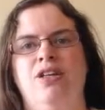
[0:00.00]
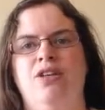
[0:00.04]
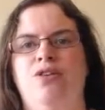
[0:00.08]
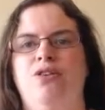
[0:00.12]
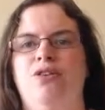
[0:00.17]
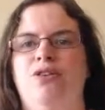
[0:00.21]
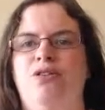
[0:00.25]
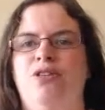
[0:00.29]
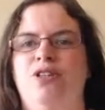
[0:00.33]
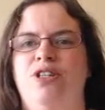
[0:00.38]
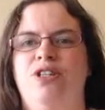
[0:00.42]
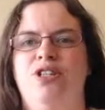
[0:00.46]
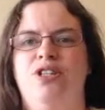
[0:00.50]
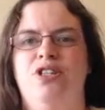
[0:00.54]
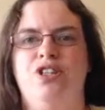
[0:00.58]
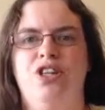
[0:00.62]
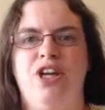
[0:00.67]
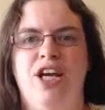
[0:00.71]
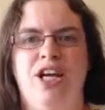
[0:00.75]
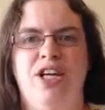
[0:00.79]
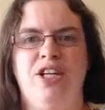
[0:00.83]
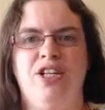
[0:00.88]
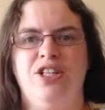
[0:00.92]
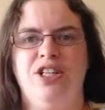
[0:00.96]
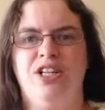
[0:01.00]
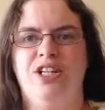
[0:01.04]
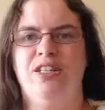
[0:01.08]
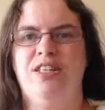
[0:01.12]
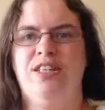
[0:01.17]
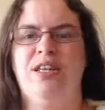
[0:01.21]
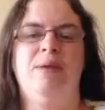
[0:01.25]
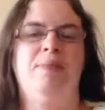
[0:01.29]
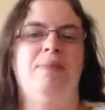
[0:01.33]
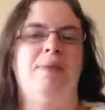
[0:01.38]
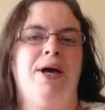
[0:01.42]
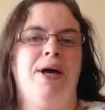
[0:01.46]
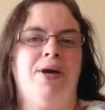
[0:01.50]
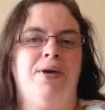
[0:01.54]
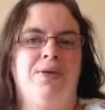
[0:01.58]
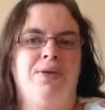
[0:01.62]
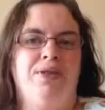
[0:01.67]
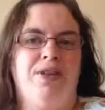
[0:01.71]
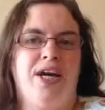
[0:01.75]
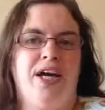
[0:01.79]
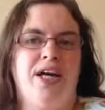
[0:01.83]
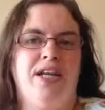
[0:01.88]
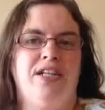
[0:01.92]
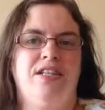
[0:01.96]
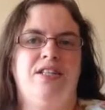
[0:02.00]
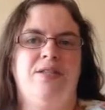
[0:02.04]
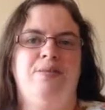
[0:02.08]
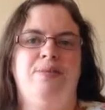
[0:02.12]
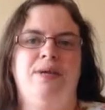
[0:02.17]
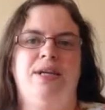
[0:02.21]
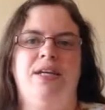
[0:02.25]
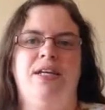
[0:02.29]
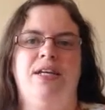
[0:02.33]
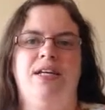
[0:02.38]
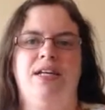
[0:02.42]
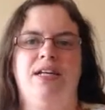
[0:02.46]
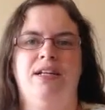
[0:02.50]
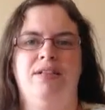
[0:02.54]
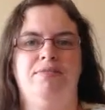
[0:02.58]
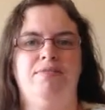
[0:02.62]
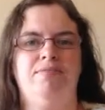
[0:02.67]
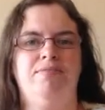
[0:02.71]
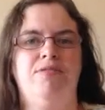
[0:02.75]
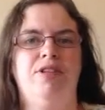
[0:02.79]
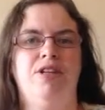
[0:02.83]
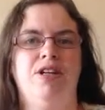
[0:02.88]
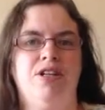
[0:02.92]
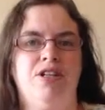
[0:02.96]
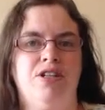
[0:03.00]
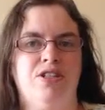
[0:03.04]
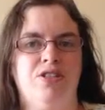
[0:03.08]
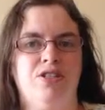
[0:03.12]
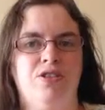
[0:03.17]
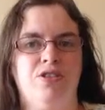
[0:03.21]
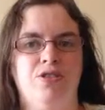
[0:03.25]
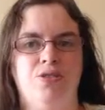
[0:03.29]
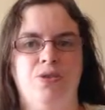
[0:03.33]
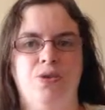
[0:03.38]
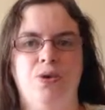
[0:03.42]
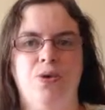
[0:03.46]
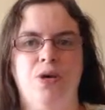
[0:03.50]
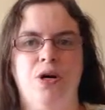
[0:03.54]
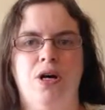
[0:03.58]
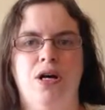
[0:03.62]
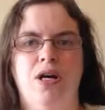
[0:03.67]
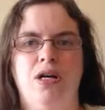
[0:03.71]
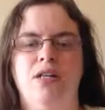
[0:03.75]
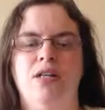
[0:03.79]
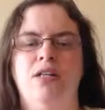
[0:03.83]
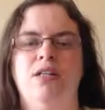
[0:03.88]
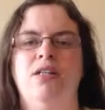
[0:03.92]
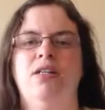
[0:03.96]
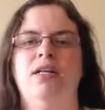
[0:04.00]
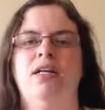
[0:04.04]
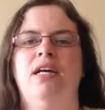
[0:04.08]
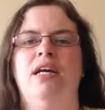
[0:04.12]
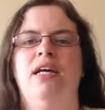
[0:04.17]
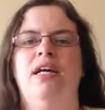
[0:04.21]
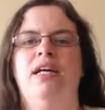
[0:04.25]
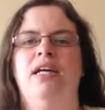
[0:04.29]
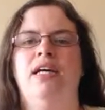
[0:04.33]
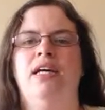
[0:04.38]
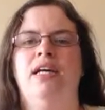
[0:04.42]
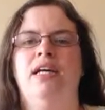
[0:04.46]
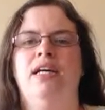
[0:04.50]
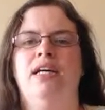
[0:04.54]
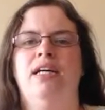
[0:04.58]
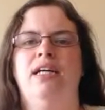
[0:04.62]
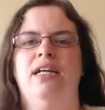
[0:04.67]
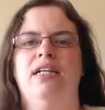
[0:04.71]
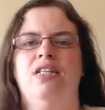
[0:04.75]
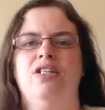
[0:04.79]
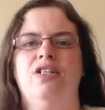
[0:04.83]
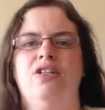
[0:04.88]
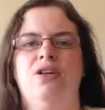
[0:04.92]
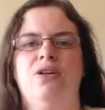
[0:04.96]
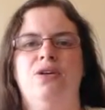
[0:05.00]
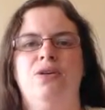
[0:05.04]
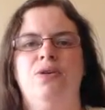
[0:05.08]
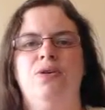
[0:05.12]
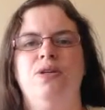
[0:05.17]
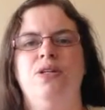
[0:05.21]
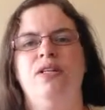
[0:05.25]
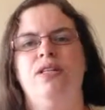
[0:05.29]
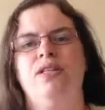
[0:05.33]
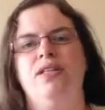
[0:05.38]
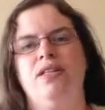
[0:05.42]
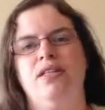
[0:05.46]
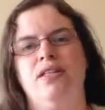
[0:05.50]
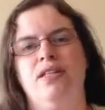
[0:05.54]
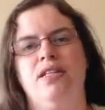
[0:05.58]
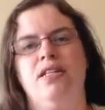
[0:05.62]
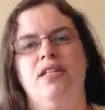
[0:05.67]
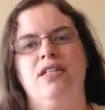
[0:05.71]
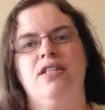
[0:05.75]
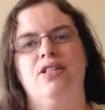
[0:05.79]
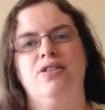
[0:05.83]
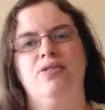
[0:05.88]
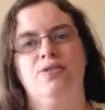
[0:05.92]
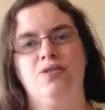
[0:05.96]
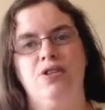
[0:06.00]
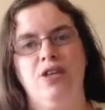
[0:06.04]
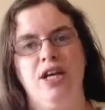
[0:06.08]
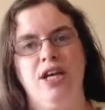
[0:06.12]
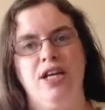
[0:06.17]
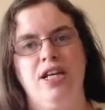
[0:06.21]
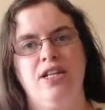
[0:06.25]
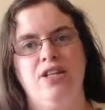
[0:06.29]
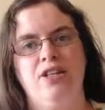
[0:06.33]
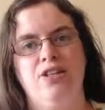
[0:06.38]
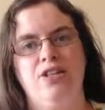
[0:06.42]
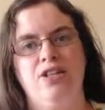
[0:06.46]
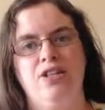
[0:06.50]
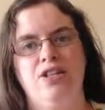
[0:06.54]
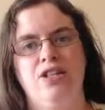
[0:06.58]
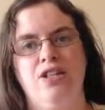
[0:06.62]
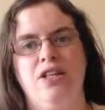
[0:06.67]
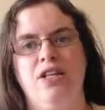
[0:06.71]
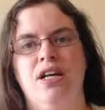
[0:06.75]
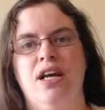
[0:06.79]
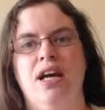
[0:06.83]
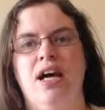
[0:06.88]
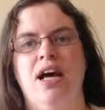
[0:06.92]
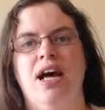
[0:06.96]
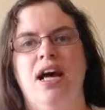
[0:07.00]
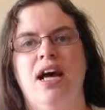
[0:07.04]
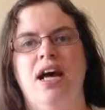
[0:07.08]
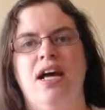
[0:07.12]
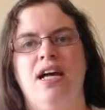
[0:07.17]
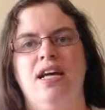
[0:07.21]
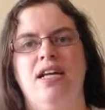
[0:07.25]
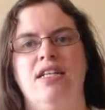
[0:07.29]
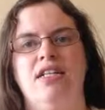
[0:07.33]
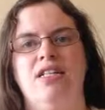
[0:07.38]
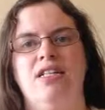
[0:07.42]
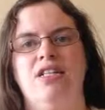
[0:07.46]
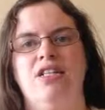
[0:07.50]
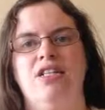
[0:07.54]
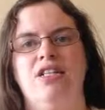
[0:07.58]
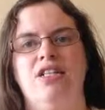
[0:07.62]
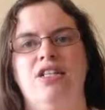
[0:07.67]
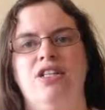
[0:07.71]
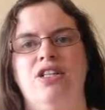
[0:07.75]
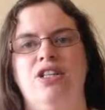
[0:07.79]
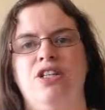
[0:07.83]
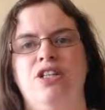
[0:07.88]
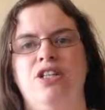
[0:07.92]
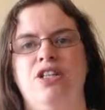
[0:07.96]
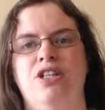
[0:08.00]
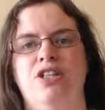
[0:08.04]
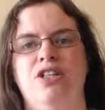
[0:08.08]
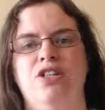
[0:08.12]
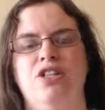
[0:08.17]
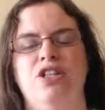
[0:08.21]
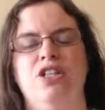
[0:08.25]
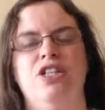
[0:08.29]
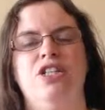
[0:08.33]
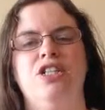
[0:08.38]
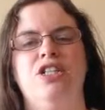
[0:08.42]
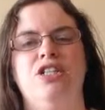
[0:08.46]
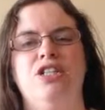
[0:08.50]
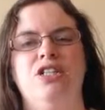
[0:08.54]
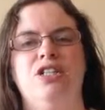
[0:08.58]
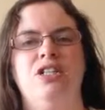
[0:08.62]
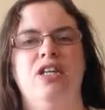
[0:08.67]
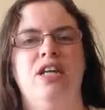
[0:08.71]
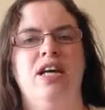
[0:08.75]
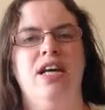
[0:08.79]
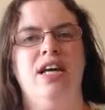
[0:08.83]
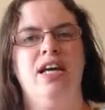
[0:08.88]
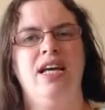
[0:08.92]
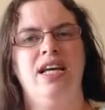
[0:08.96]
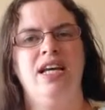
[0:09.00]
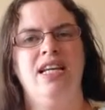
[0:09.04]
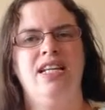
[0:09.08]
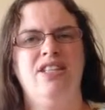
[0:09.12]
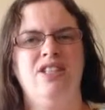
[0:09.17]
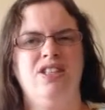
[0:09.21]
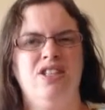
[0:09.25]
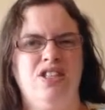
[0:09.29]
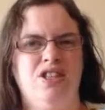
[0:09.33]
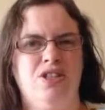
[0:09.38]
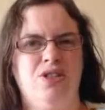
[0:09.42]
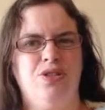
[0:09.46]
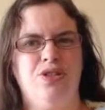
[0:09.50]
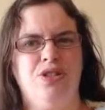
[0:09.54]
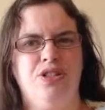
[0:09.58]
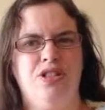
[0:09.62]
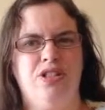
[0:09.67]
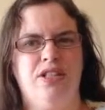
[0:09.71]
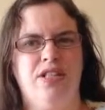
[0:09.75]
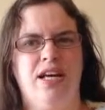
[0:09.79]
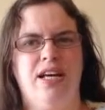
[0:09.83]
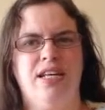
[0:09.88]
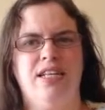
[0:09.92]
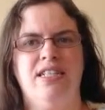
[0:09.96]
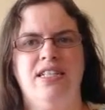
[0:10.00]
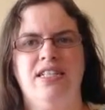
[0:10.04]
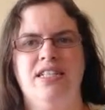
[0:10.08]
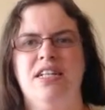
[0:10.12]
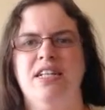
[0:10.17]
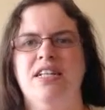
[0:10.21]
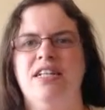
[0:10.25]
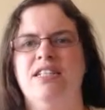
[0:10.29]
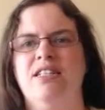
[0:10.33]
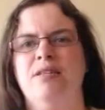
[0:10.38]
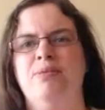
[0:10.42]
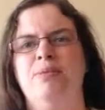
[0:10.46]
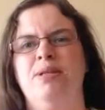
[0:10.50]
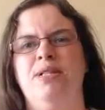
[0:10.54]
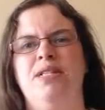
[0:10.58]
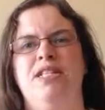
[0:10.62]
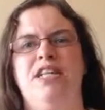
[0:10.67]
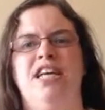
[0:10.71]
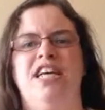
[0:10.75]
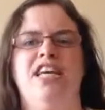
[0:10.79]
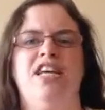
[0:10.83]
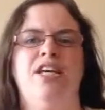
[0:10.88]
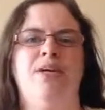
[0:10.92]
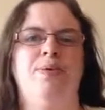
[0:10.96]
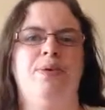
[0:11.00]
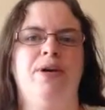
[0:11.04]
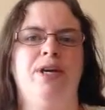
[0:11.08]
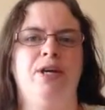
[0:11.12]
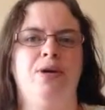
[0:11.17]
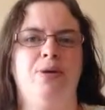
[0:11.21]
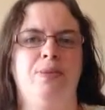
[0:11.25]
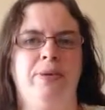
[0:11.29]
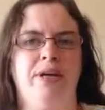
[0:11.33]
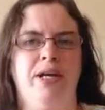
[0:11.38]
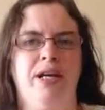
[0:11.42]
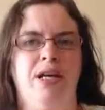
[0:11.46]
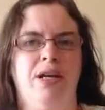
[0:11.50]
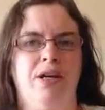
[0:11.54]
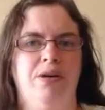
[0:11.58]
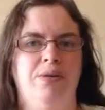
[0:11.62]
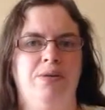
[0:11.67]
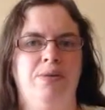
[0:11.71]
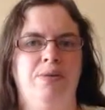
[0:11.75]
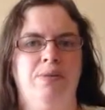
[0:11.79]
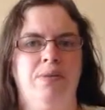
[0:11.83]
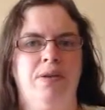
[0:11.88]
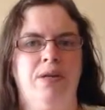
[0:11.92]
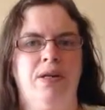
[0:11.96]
You don't need to change anything about that to make it nicer for her. It's only that things have changed and she just isn't used to that. It's like somebody taking away your pillow.